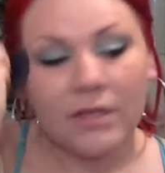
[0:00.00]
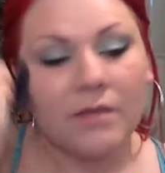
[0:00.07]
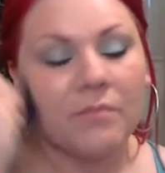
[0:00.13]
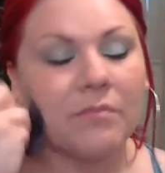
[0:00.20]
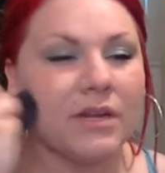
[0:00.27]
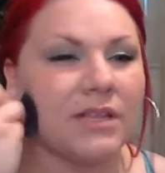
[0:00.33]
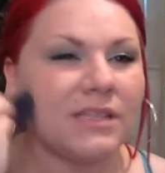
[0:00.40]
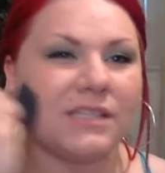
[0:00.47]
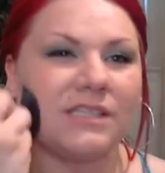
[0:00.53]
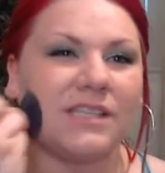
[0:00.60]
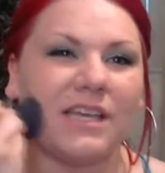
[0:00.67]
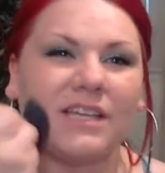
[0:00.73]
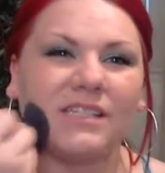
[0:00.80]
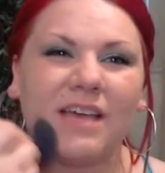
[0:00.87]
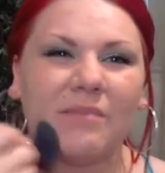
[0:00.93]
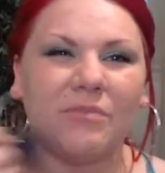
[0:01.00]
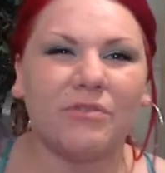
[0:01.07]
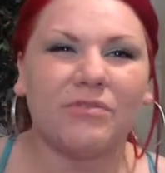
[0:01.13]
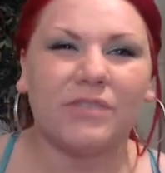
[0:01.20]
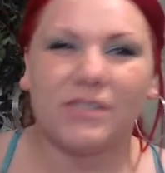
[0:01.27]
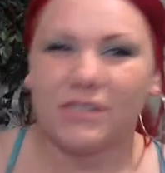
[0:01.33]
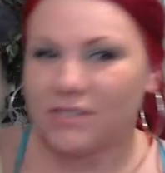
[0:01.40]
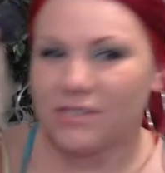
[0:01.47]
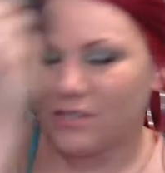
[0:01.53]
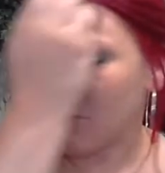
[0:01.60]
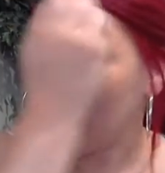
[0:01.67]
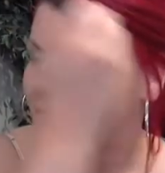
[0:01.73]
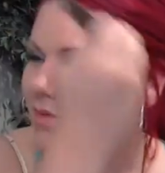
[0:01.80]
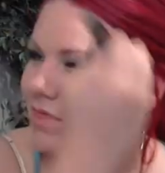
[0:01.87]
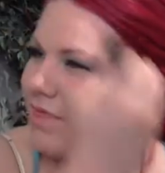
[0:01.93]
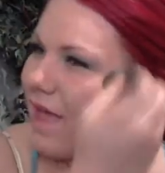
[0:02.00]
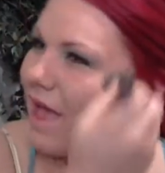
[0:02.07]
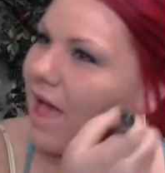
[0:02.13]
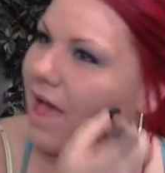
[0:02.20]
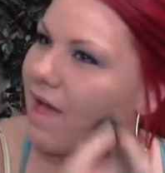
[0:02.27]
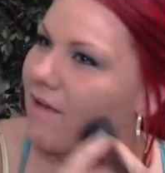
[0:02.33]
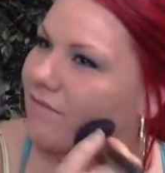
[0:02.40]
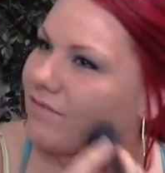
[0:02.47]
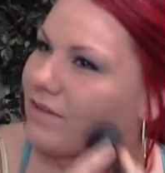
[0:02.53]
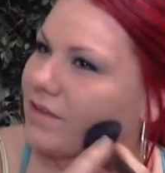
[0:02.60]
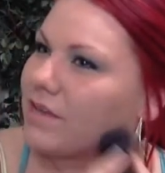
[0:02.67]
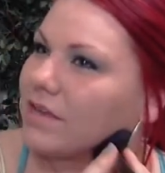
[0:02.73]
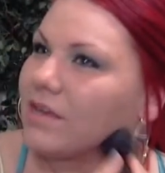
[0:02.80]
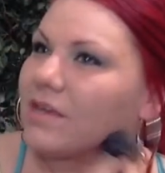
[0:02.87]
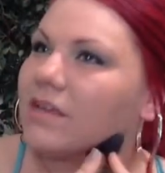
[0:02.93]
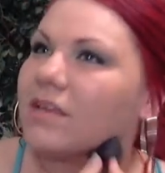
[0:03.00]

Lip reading: but in the daytime you just don't want that heavy